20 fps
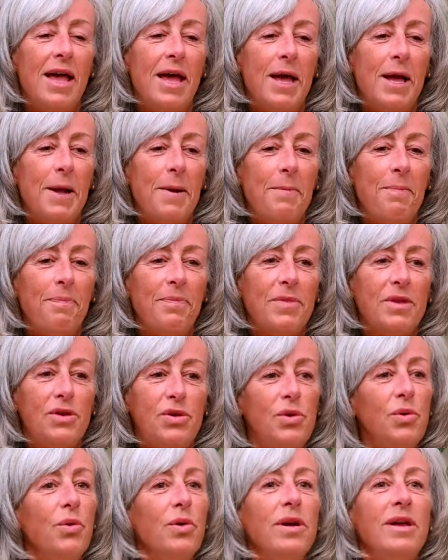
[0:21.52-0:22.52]
um,
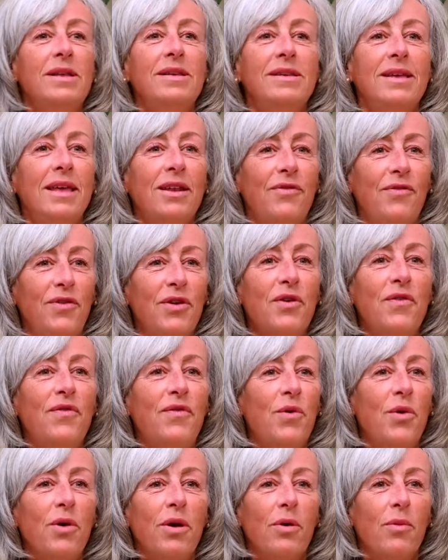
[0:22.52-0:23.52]
tour it, get a feel
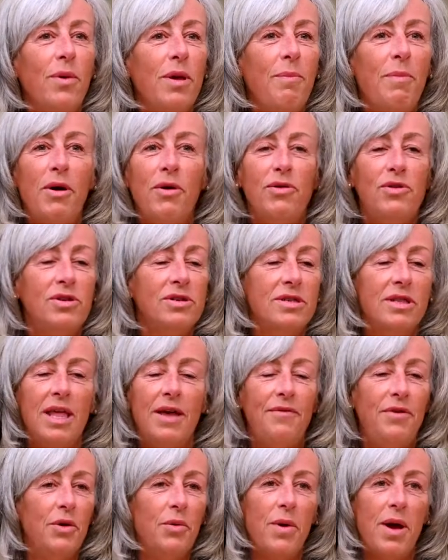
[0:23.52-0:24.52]
for it, we both just
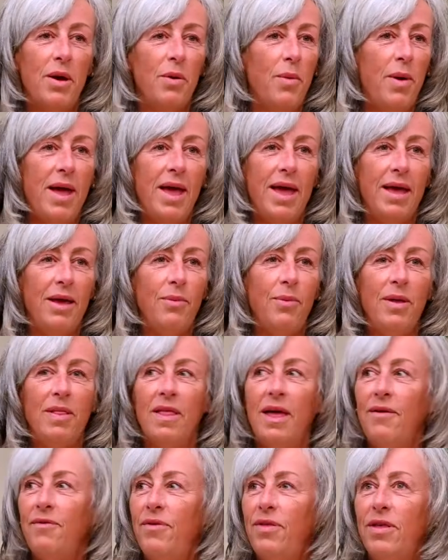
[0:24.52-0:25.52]
loved it right away. We
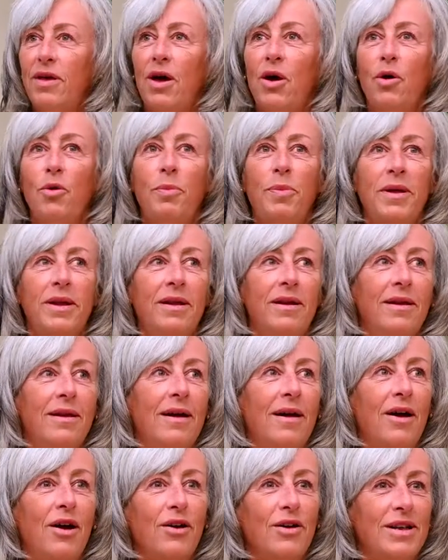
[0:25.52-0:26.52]
loved the open
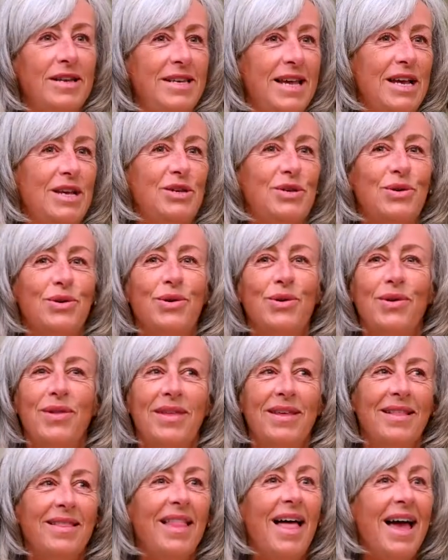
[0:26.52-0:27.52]
architecture,
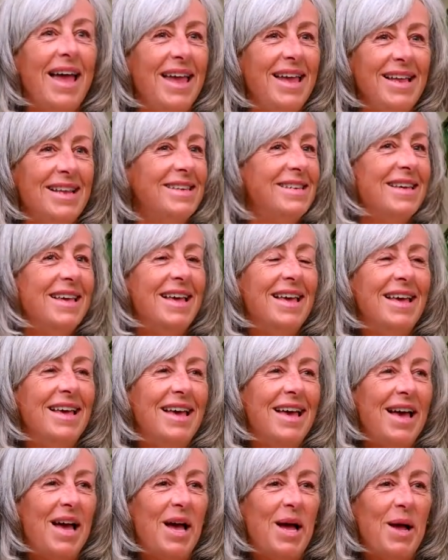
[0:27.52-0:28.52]
the light,
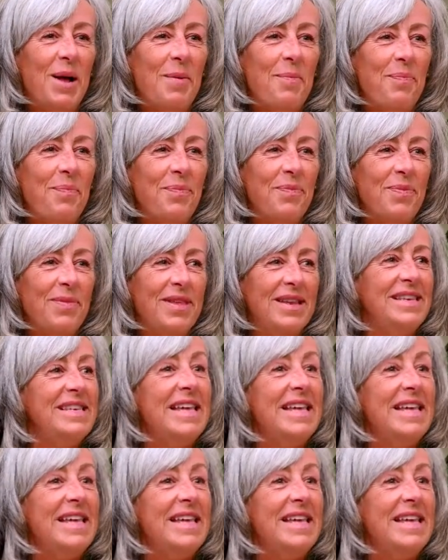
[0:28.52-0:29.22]
um, the